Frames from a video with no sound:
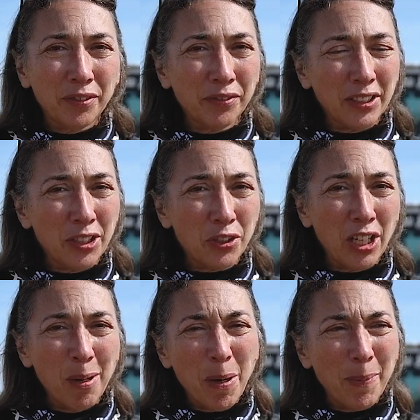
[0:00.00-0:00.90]
fulfill a
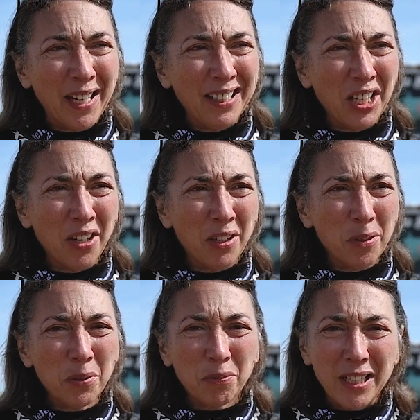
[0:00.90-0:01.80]
dream. I mean, I
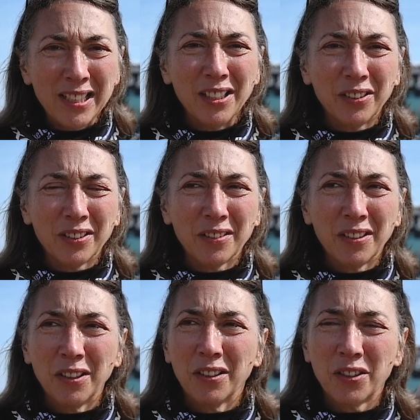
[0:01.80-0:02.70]
was racing on
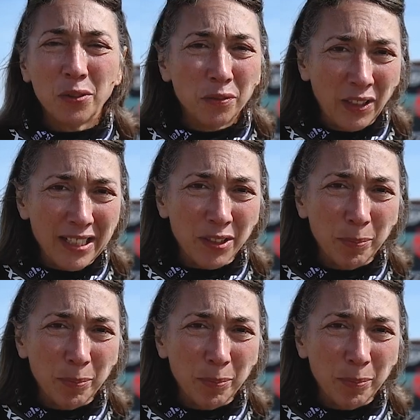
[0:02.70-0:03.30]
the salt flats at